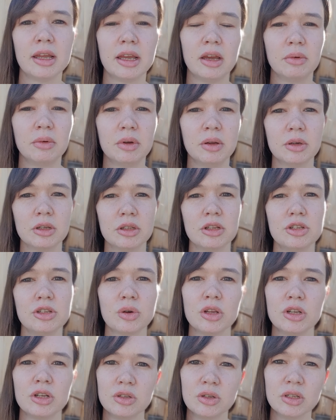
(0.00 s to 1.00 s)
and we really
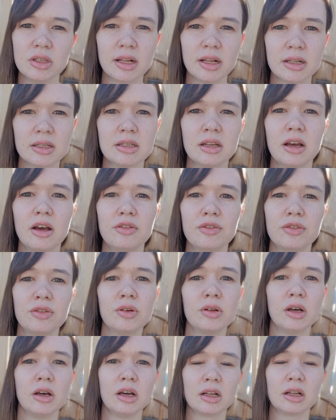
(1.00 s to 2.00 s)
enjoyed doing that stuff.
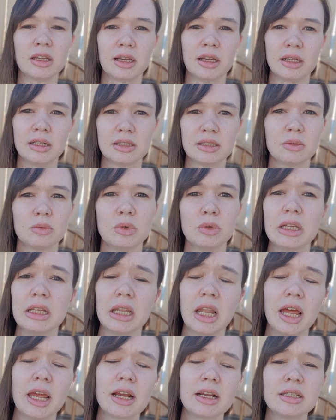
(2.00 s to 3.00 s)
Clients really
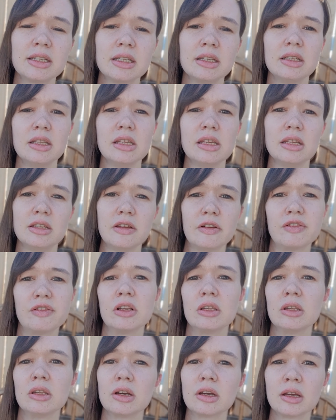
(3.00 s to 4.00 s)
liked the
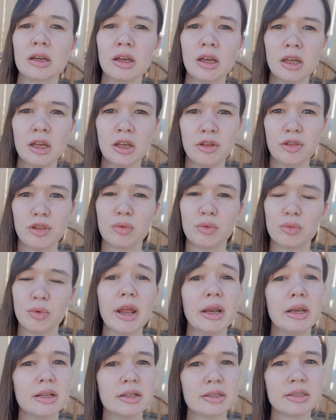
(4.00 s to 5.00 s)
different look, the
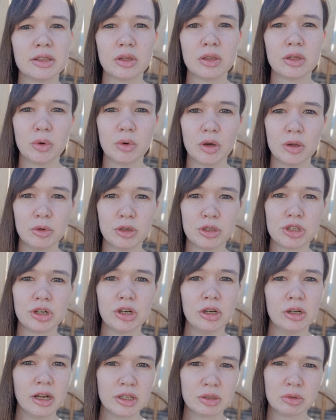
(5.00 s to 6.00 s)
redness that the wood would
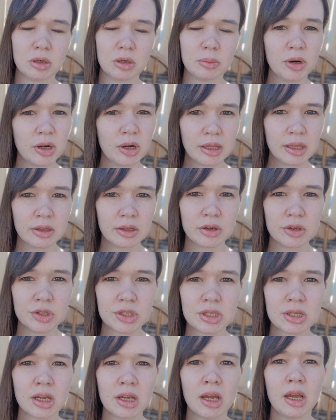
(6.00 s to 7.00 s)
turn as we were burning
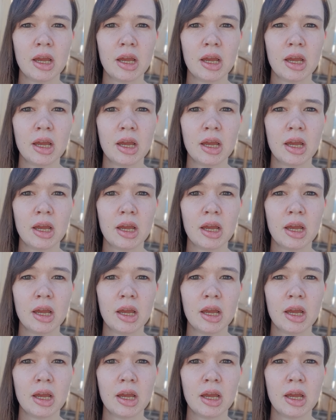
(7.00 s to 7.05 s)
those.